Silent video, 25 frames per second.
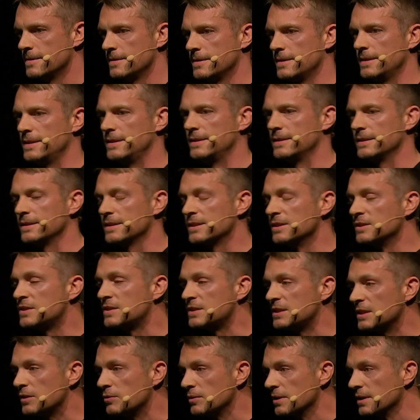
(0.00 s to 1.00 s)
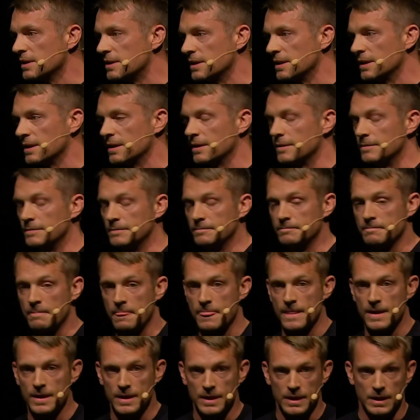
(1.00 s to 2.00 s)
And considering the
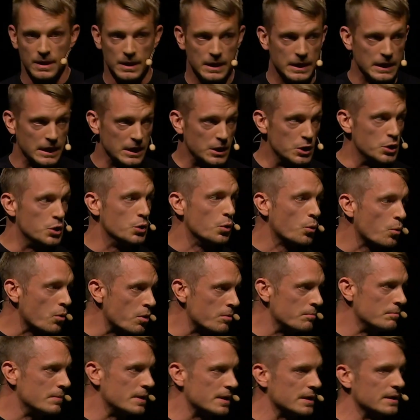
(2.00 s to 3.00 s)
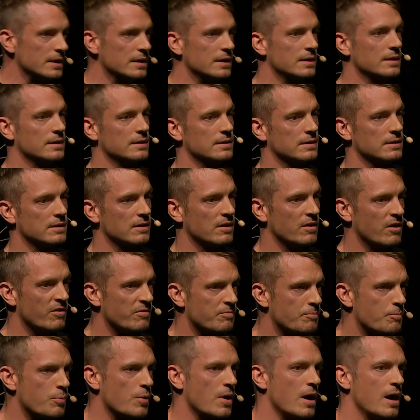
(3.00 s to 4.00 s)
enormity
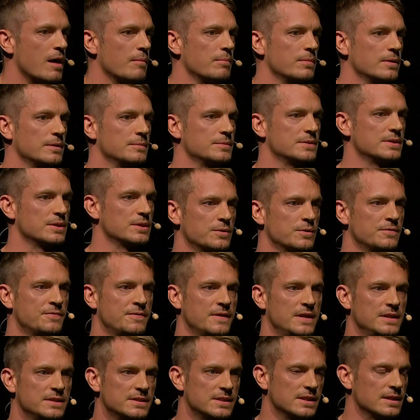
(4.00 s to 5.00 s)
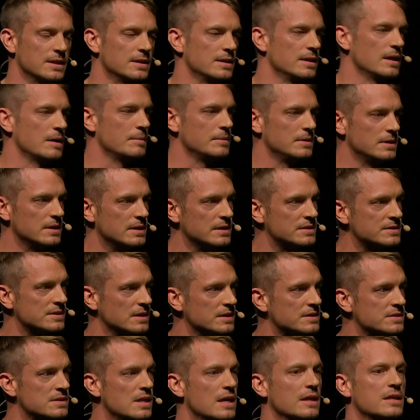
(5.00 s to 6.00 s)
of problems facing,
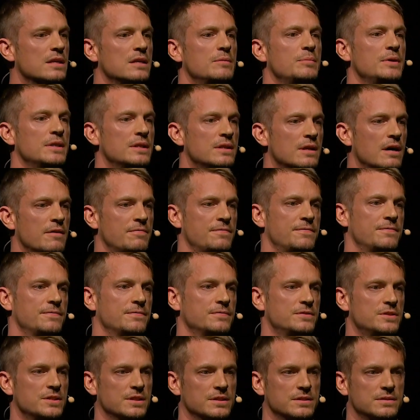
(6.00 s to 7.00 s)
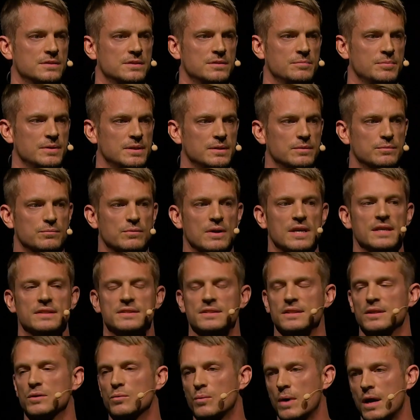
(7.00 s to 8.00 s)
it's not going to be enough just to be
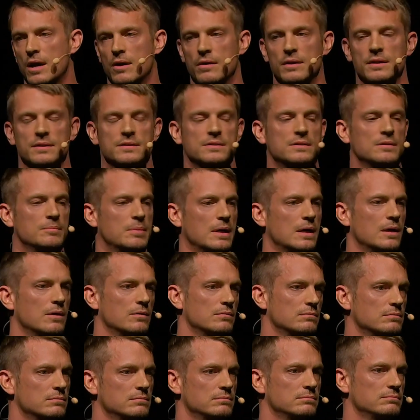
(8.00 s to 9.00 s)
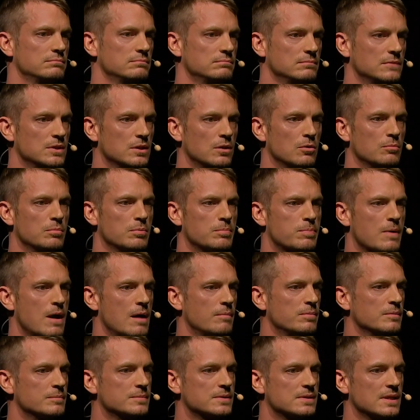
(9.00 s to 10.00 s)
raising awareness about global
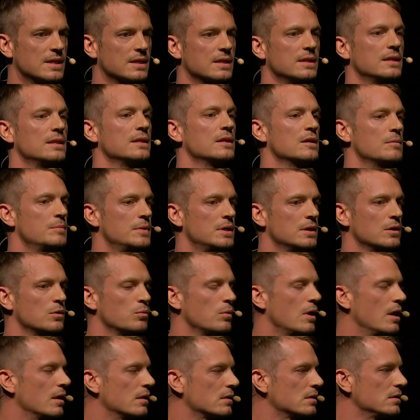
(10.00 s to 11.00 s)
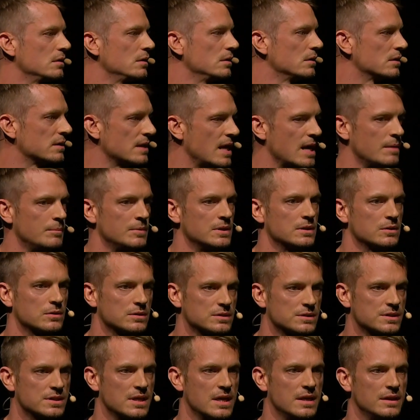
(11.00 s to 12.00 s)
problems like income inequality, climate
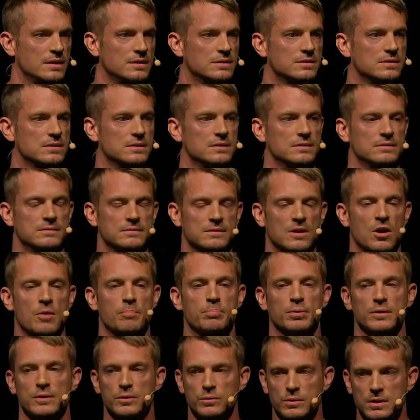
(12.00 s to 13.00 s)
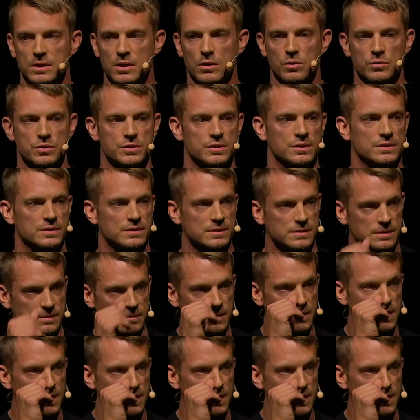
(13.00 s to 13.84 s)
change, and our polluted oceans,